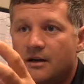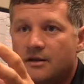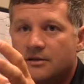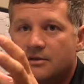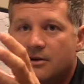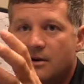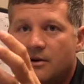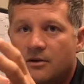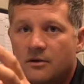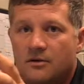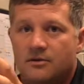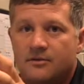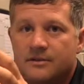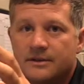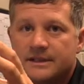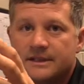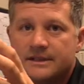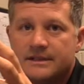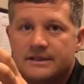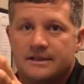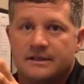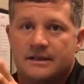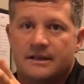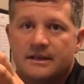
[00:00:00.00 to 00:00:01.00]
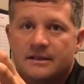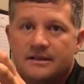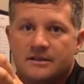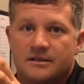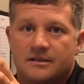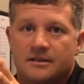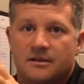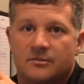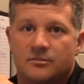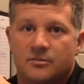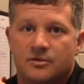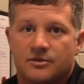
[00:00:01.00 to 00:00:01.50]
to all these
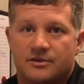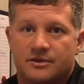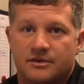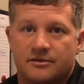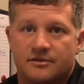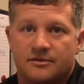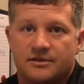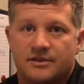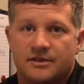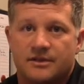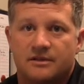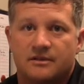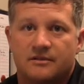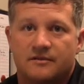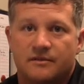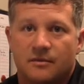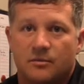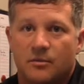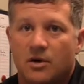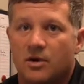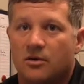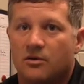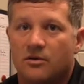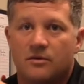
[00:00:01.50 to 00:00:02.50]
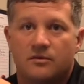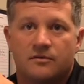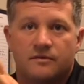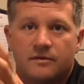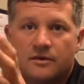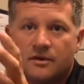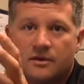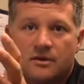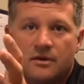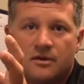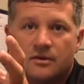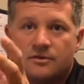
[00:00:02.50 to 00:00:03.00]
test numbers that are sent from all over
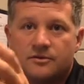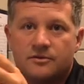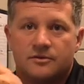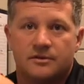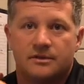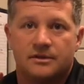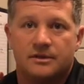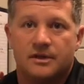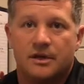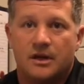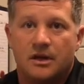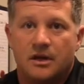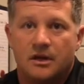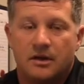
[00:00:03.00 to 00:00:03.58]
the country.